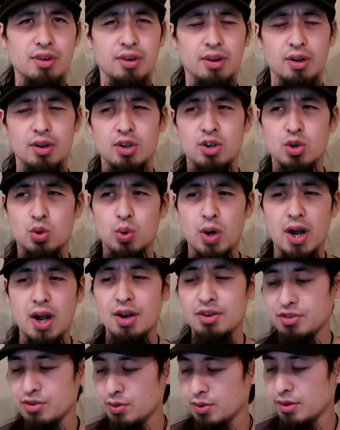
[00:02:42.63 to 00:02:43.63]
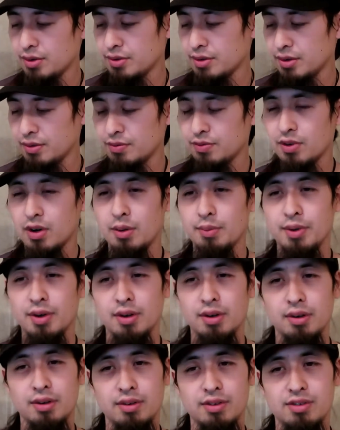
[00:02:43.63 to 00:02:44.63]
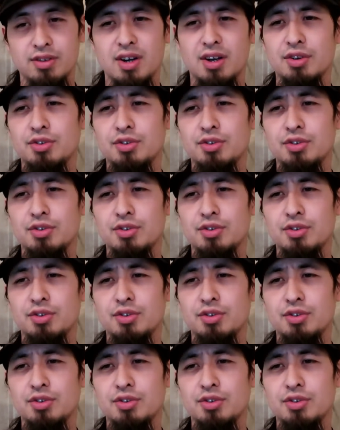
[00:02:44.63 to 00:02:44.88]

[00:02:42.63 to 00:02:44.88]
like a crash or anything from it and it's